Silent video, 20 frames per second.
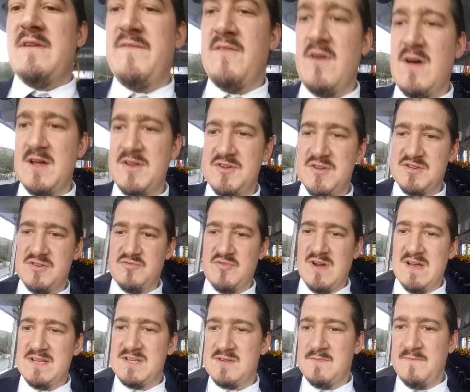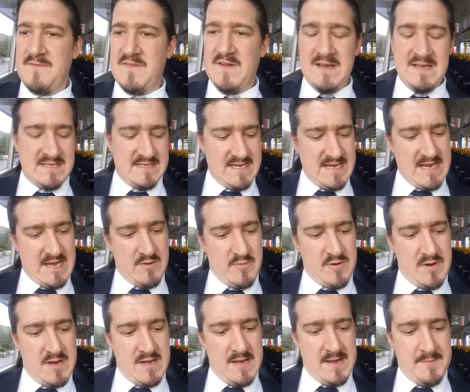I thought I'd just write some things
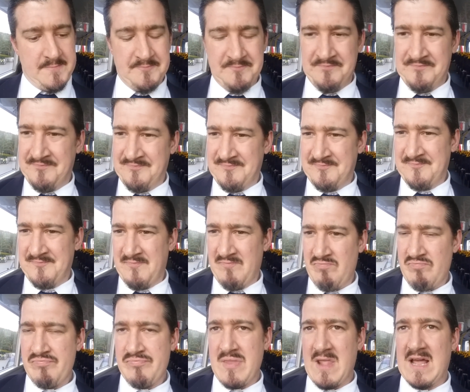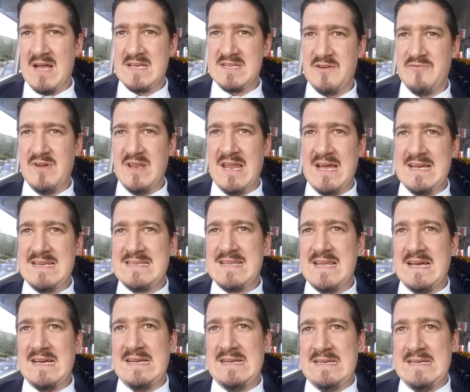down because I realised
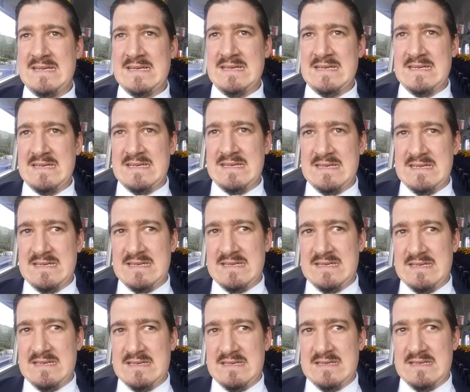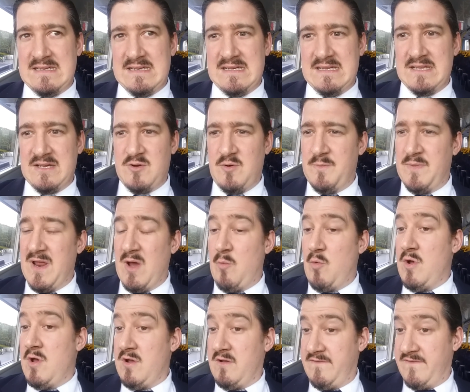that the company I
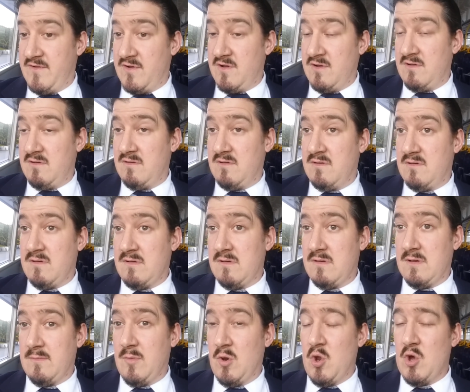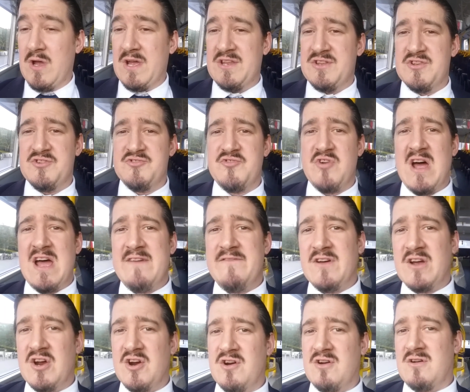work for, I'm lucky to drive
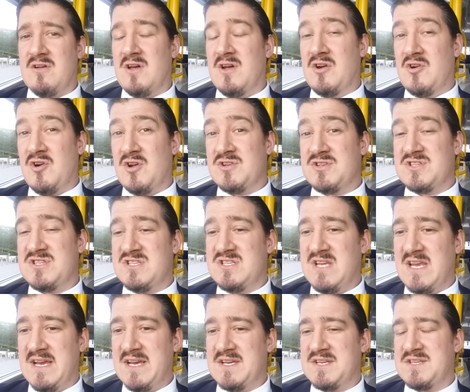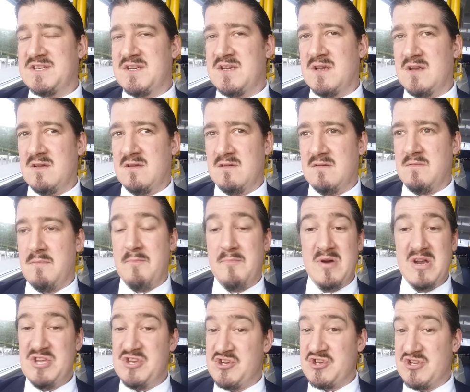across 6
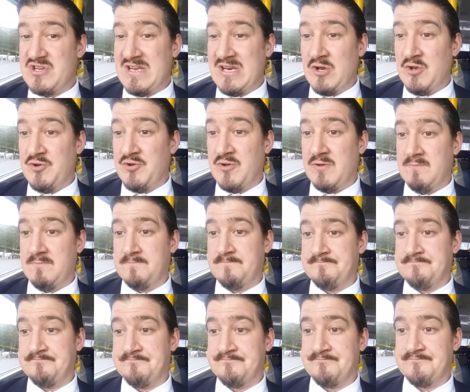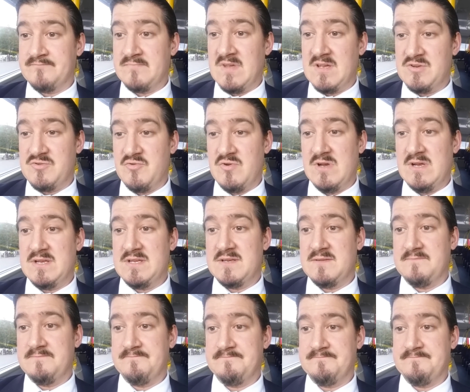bridges in London. That's right.